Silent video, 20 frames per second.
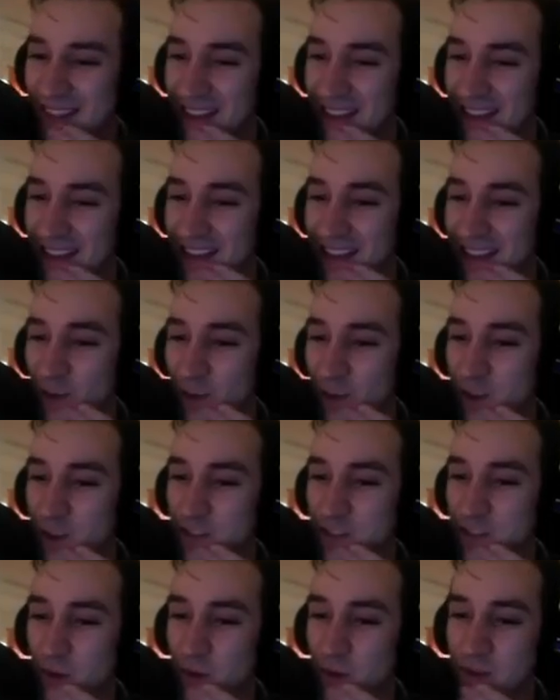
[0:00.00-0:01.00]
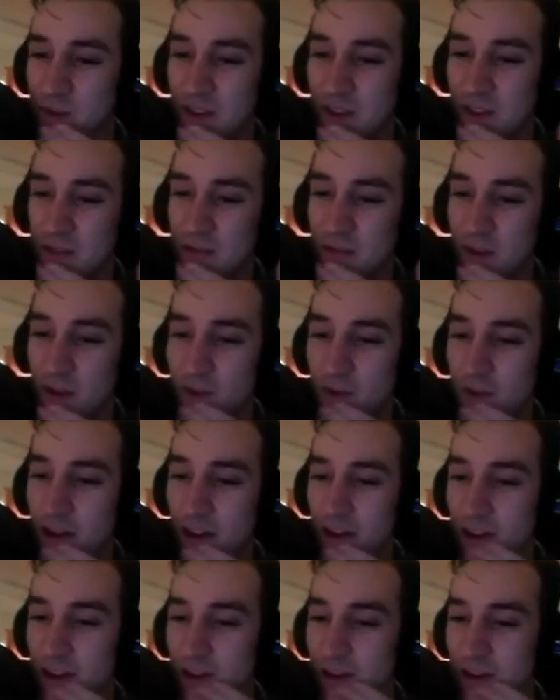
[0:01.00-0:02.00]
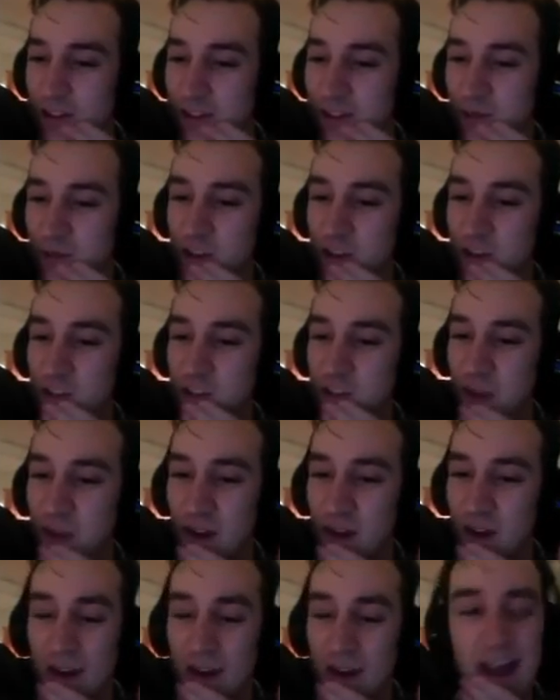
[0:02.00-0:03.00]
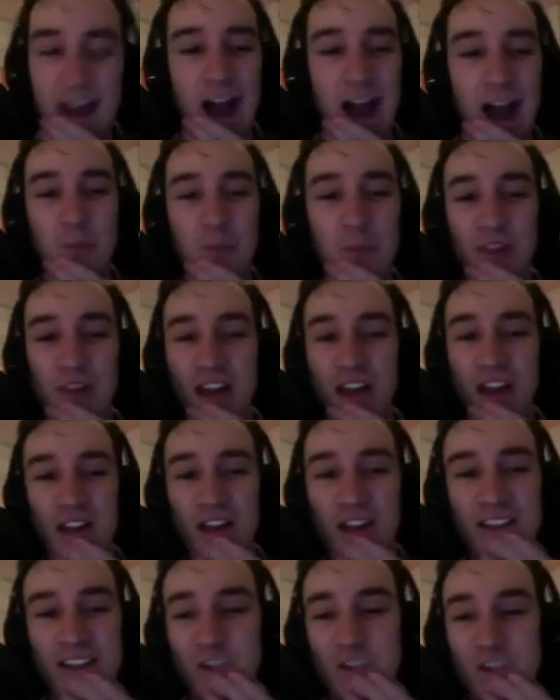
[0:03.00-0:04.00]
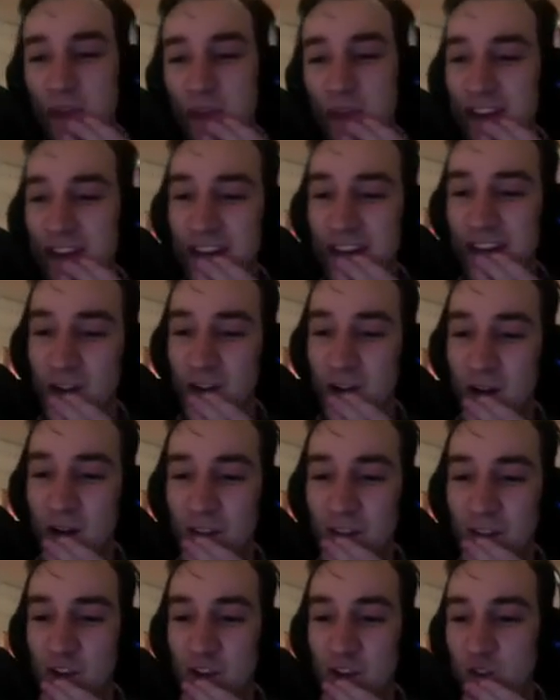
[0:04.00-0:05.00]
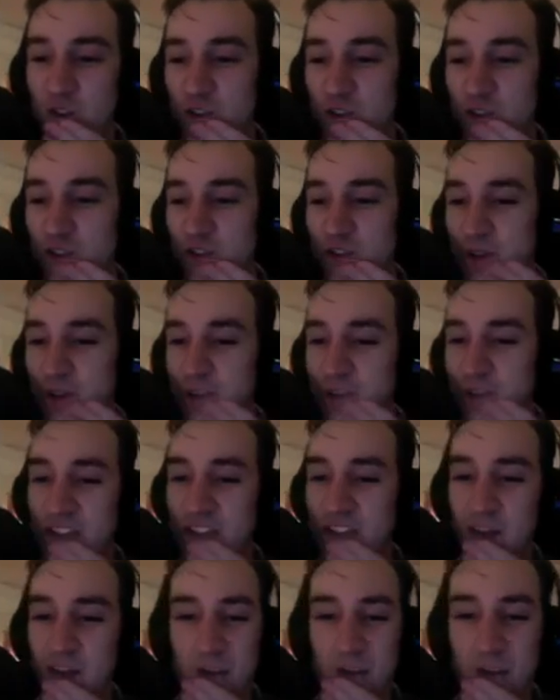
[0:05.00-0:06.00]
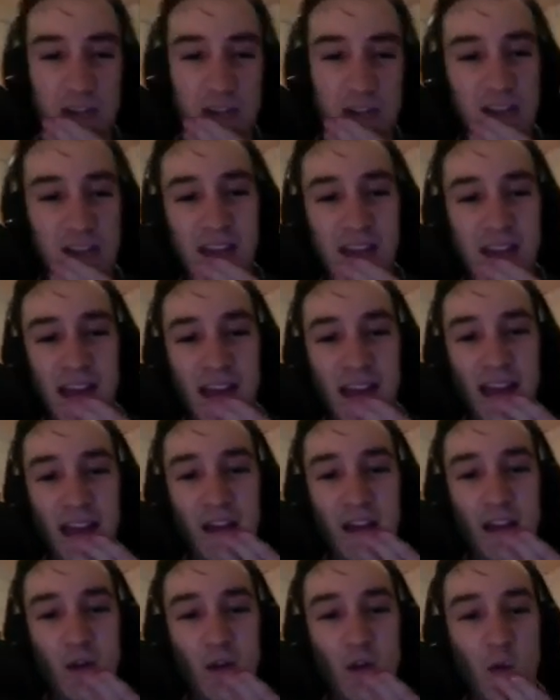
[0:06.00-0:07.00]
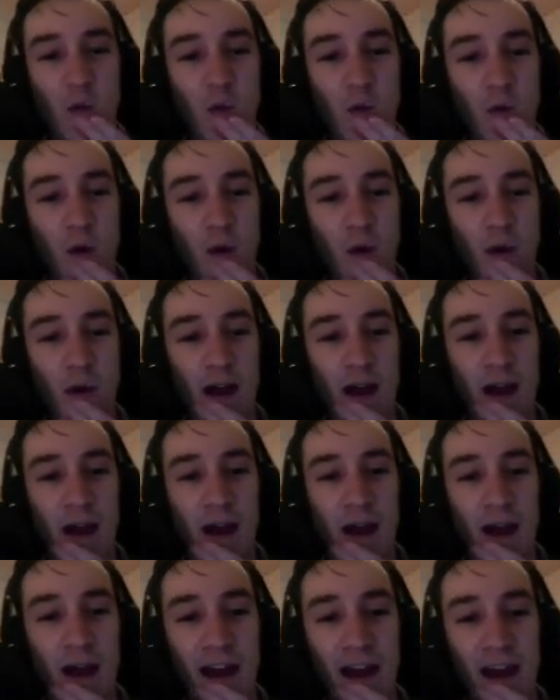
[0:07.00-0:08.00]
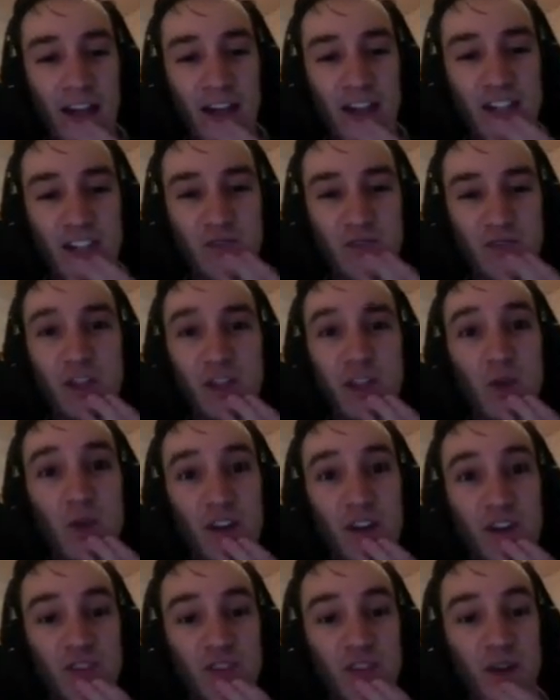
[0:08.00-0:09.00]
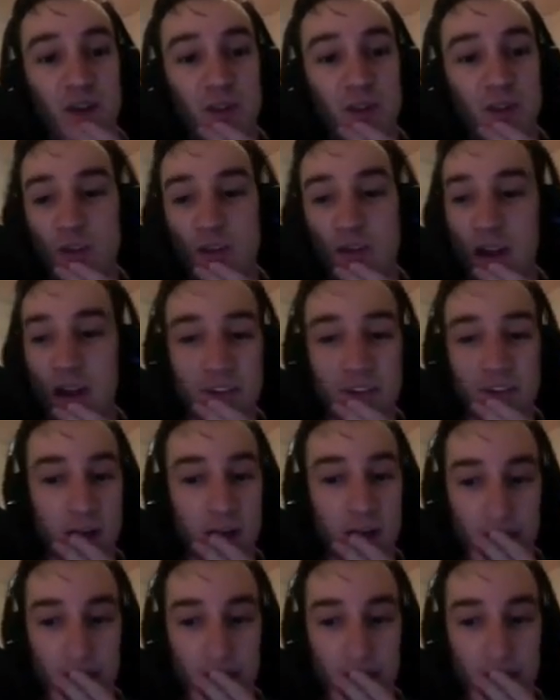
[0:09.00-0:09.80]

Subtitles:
What's the birthday fund money going to? What do you spend it on? I plan on spending it on the new stream setup, Dully, or I actually really want to stream the new XCOM.